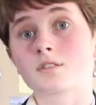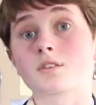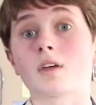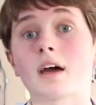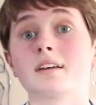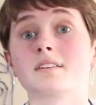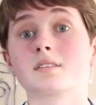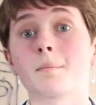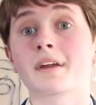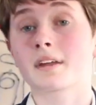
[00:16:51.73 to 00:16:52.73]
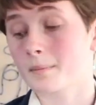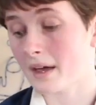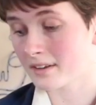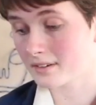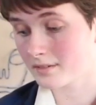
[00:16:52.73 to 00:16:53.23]
So that is the picking
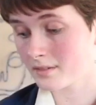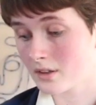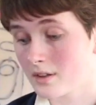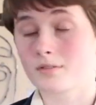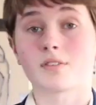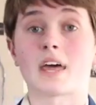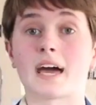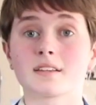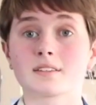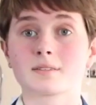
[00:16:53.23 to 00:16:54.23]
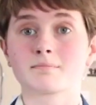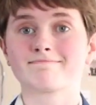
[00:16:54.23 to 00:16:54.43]
pattern for that.